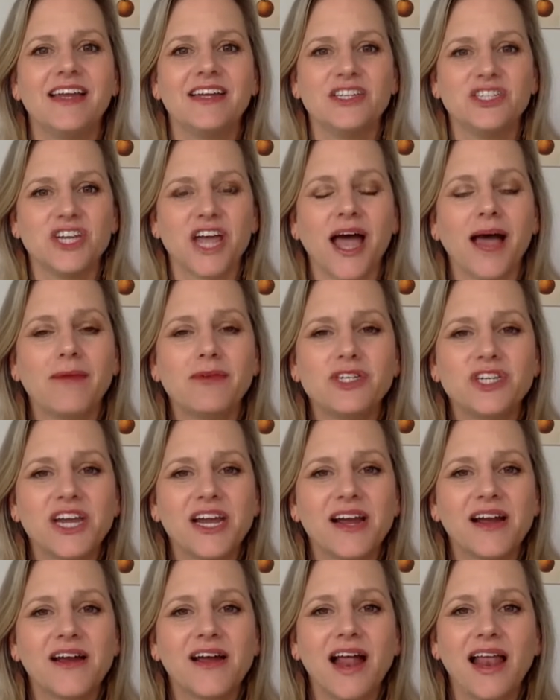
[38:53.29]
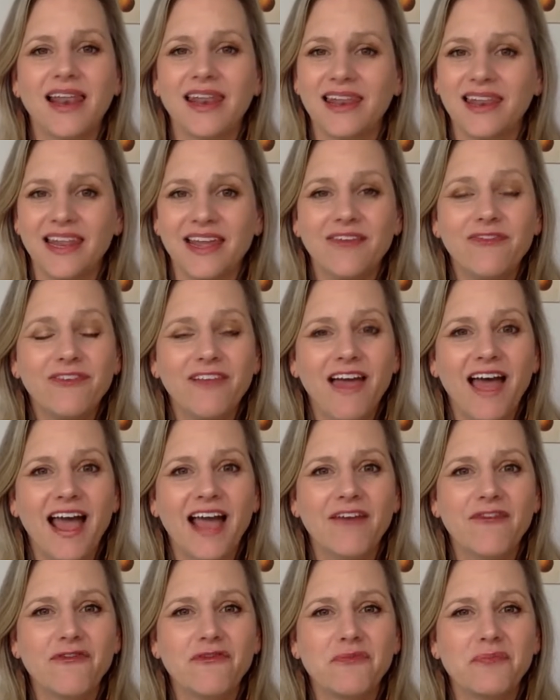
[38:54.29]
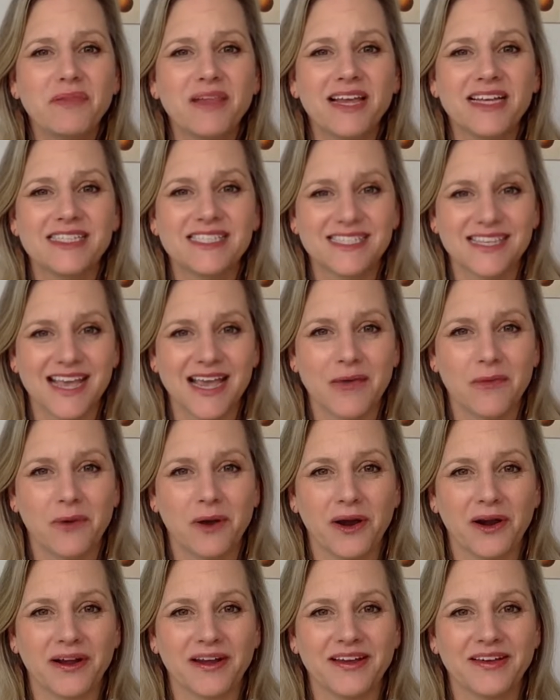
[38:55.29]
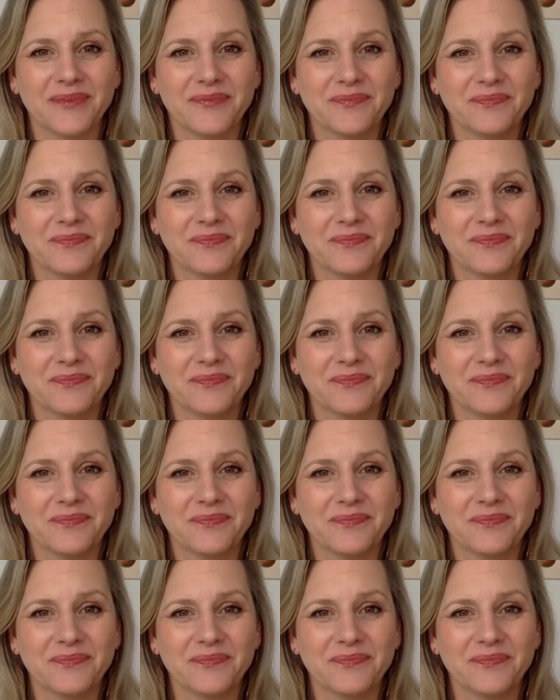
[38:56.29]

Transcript: Job share, live life, plus slay work.